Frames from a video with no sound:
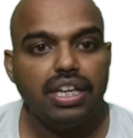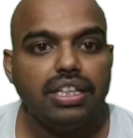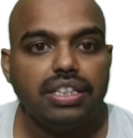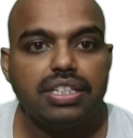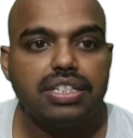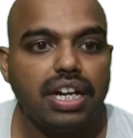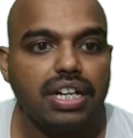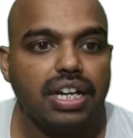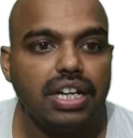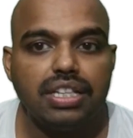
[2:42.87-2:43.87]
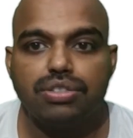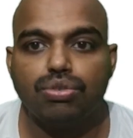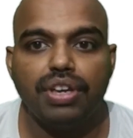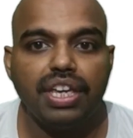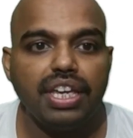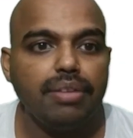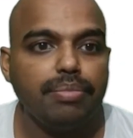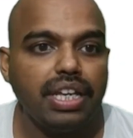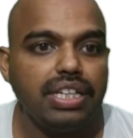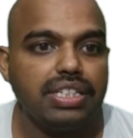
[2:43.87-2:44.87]
this data is showing in
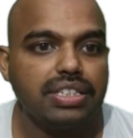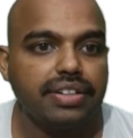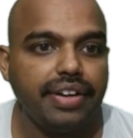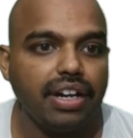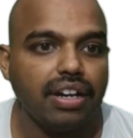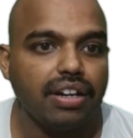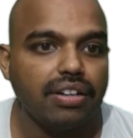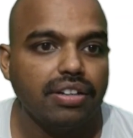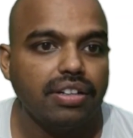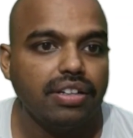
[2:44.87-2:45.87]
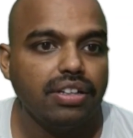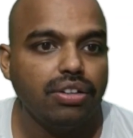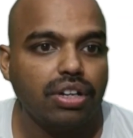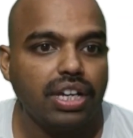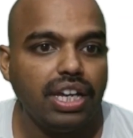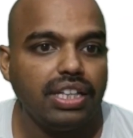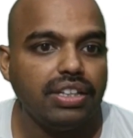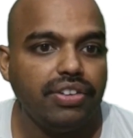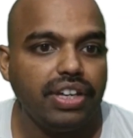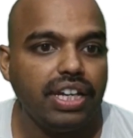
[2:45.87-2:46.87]
my screen. Okay,
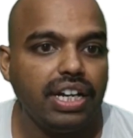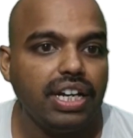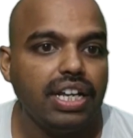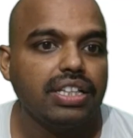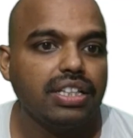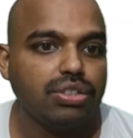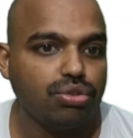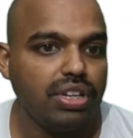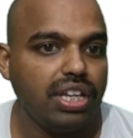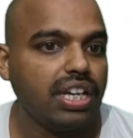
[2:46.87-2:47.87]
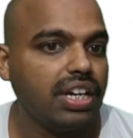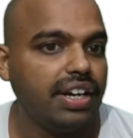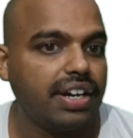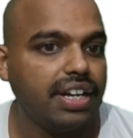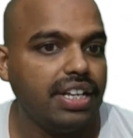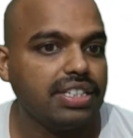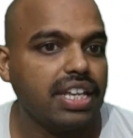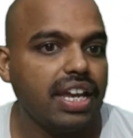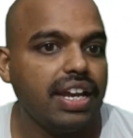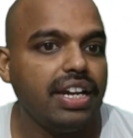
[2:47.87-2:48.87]
where the showing countries
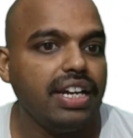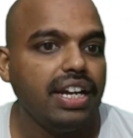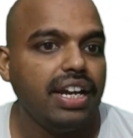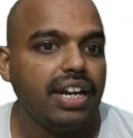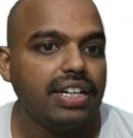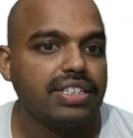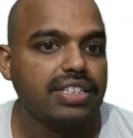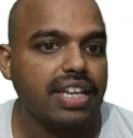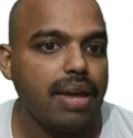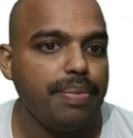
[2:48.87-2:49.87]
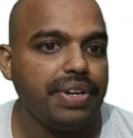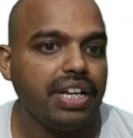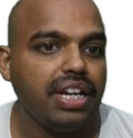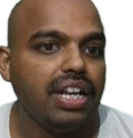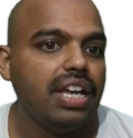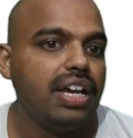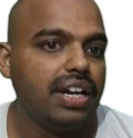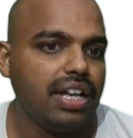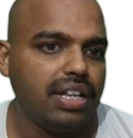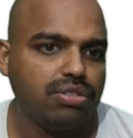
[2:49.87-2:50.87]
and its capital and
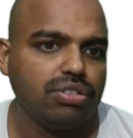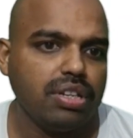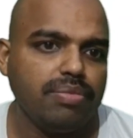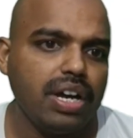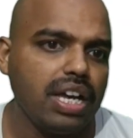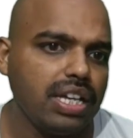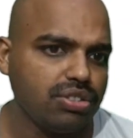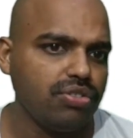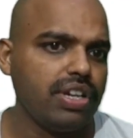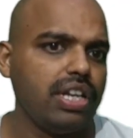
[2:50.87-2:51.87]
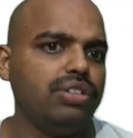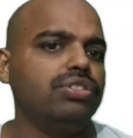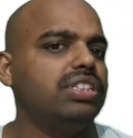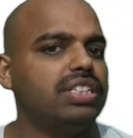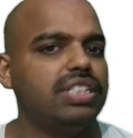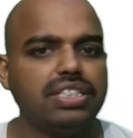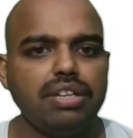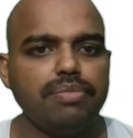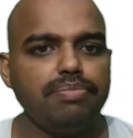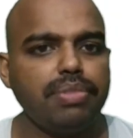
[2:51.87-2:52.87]
also some ISO values. This is the
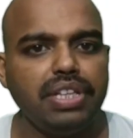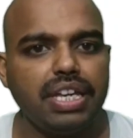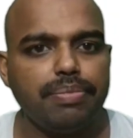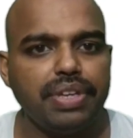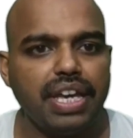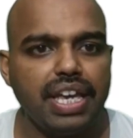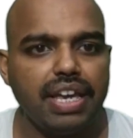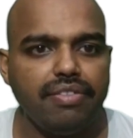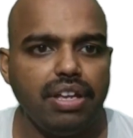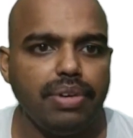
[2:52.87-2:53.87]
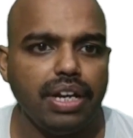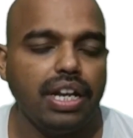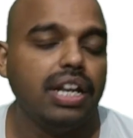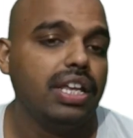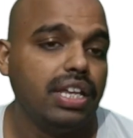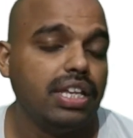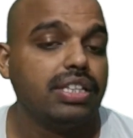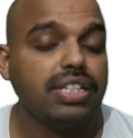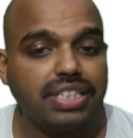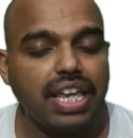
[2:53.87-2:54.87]
public API available. The
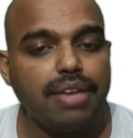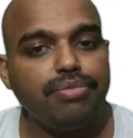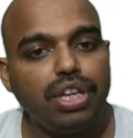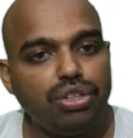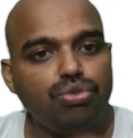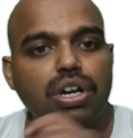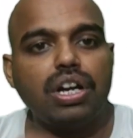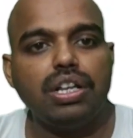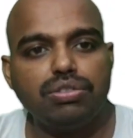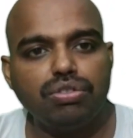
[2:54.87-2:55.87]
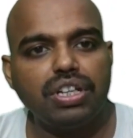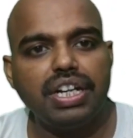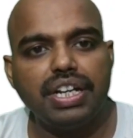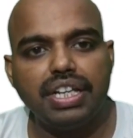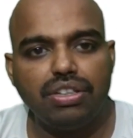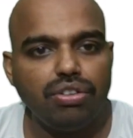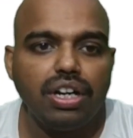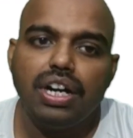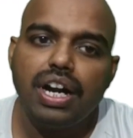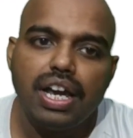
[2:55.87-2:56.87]
same way you are also creating your
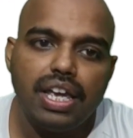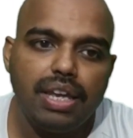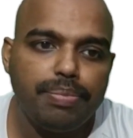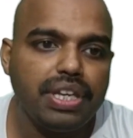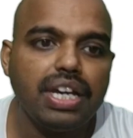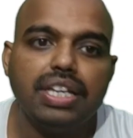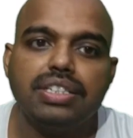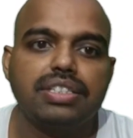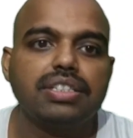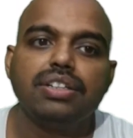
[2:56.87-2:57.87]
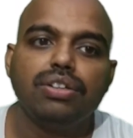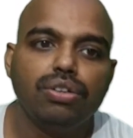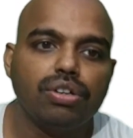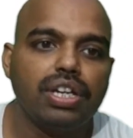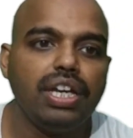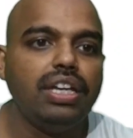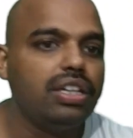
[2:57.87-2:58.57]
APIs. Okay,